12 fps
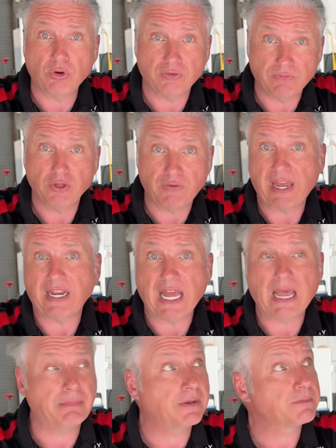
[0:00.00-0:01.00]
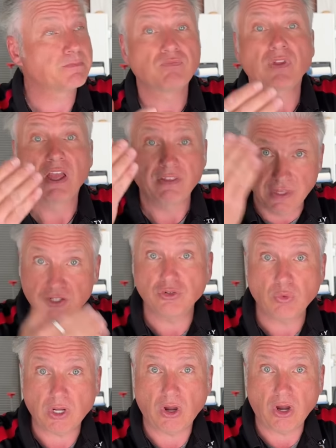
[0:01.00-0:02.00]
you've had it happen, this is
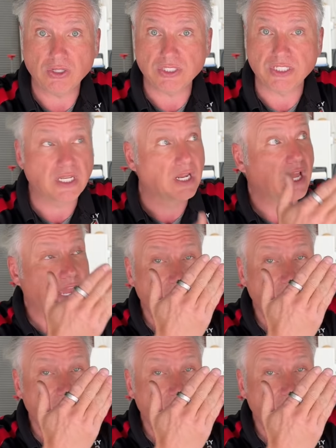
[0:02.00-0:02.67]
what causes it.